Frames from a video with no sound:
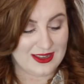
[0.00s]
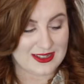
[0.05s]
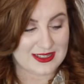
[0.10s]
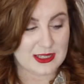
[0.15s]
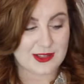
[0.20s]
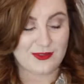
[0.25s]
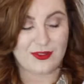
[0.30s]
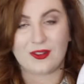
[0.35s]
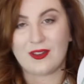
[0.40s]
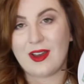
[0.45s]

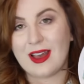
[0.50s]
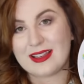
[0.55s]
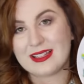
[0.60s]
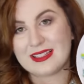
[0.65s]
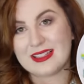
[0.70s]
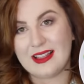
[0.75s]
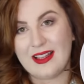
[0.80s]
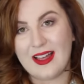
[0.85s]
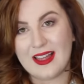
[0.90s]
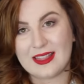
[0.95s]
This is for
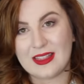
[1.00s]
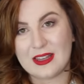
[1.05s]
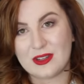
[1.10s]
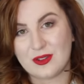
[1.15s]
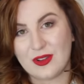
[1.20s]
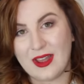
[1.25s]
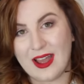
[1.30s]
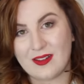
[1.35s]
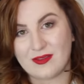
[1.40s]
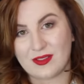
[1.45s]
Fantasyland. They
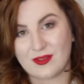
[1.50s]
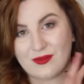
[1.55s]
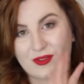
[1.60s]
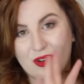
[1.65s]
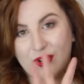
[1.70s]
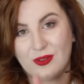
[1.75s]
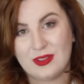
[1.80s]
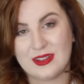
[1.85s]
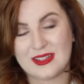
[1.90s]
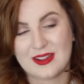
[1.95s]
do have them
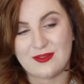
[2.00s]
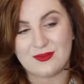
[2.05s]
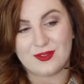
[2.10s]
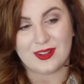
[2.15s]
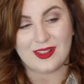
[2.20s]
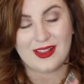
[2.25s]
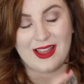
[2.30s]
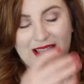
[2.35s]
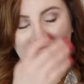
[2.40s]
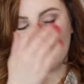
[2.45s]
for all the
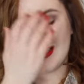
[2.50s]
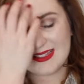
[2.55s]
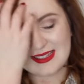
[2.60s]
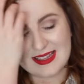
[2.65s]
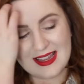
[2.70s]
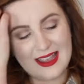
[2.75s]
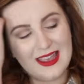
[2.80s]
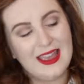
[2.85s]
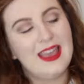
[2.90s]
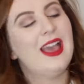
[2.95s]
different lands.